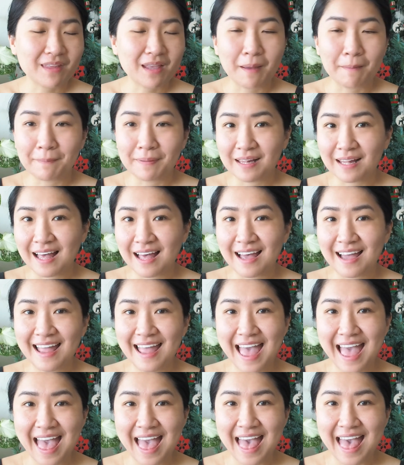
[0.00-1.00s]
apply,
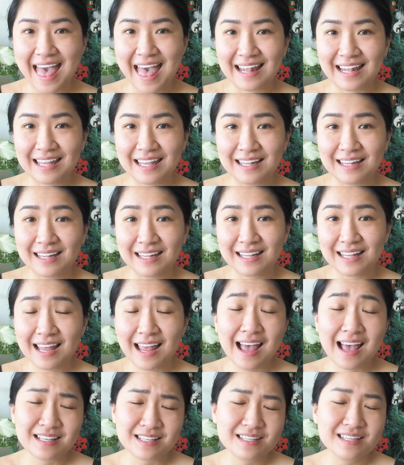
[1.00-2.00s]
and
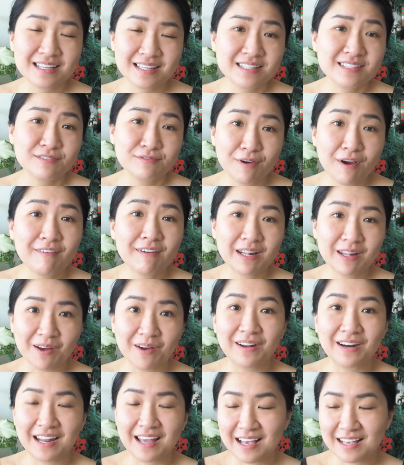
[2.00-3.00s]
it's very
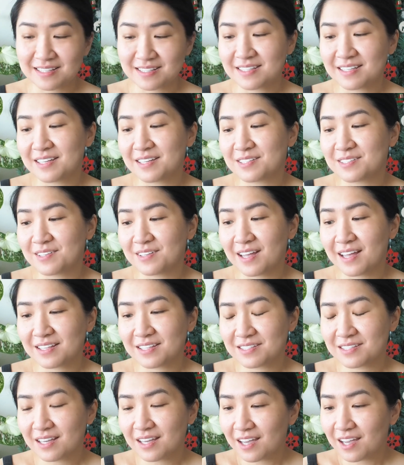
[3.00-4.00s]
long lasting, so
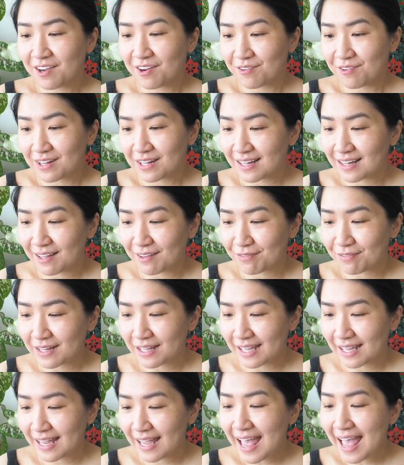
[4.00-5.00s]
that's really
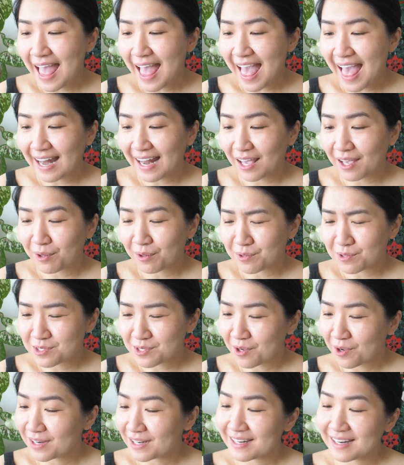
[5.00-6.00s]
lovely. And I also
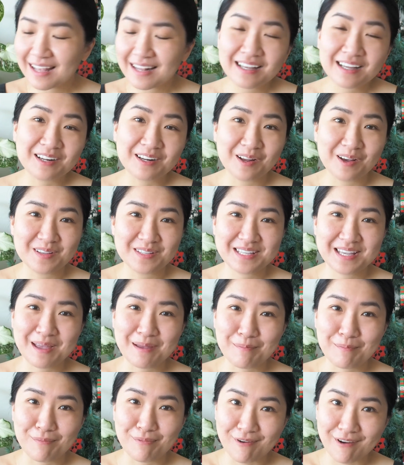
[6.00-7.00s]
got another Gloss
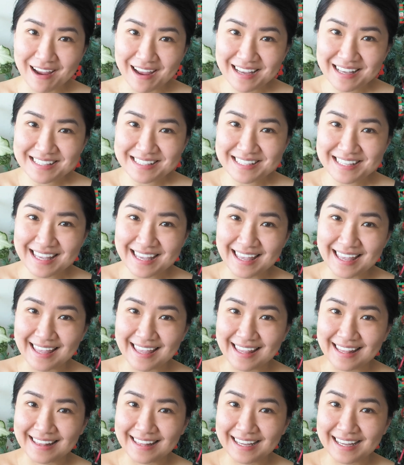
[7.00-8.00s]
Embrace
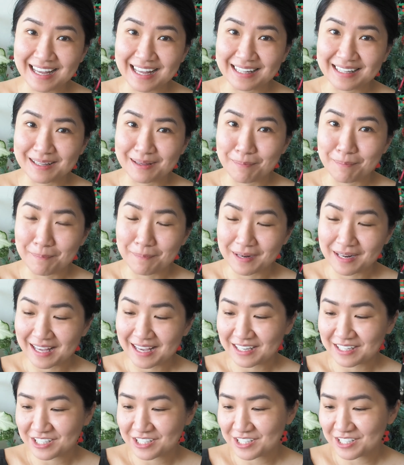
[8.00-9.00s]
in the color
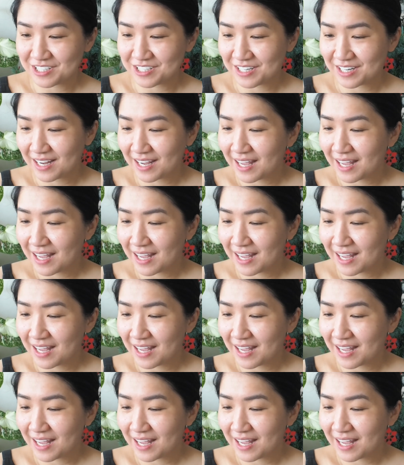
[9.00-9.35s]
Blush.